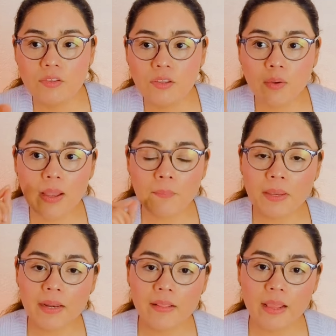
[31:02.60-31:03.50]
So I'm
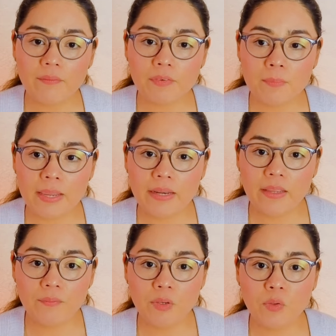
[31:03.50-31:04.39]
getting that for
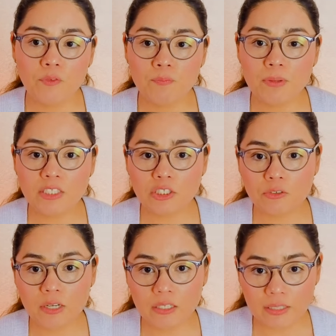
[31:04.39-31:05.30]
many of you. You've been
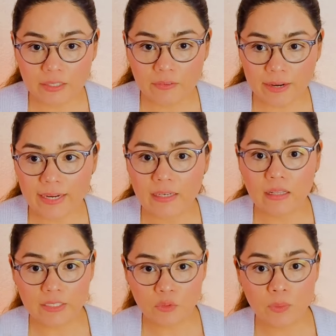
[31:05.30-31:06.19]
struggling, right?
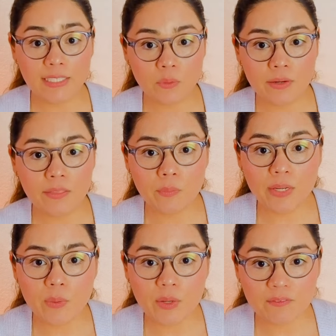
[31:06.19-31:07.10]
Like 2023,
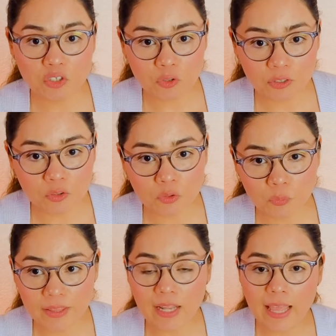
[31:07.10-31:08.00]
you could have struggled
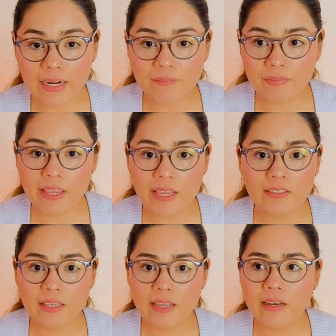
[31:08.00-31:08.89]
with a lot of
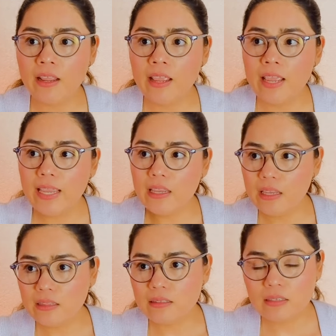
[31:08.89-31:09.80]
things, and
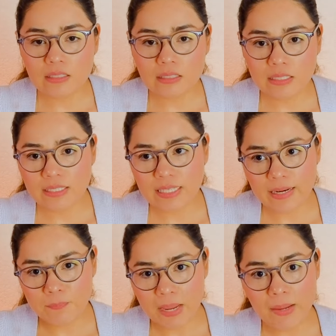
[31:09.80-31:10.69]

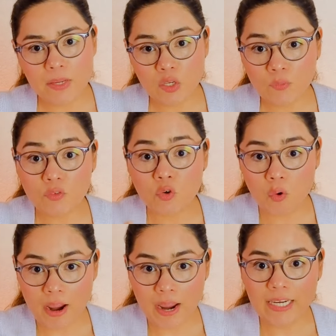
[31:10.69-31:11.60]
and maybe you've
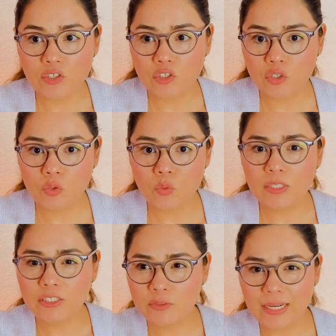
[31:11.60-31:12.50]
tried to
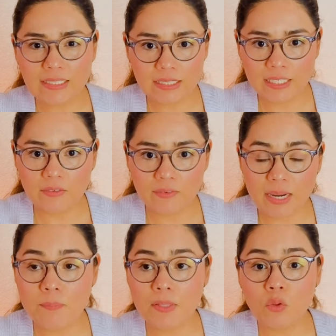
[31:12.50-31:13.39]
address it,
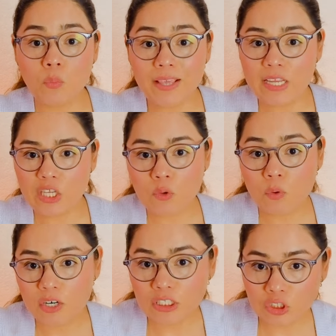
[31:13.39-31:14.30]
right? But the way that you
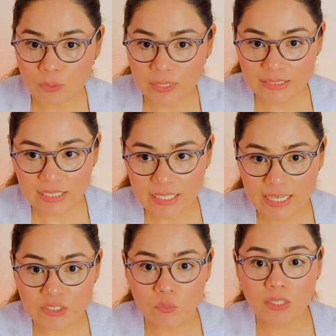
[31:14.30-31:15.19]
were addressing
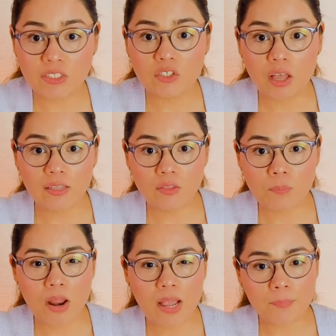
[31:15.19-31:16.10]
it was not the
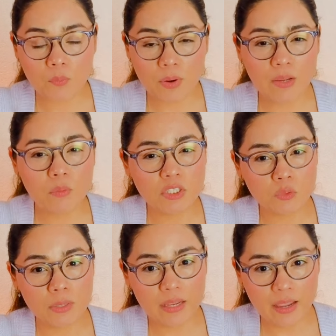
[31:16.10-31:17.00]
proper way,
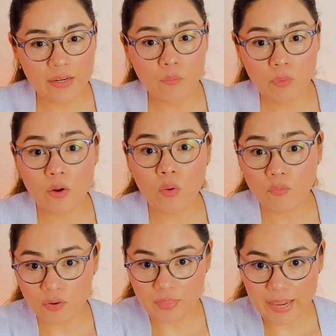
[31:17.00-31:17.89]
which we kind of went
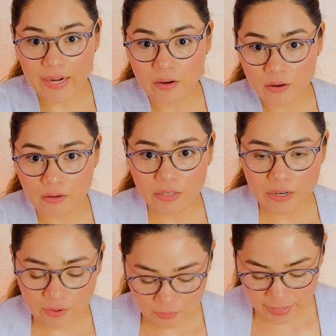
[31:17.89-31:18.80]
over that earlier,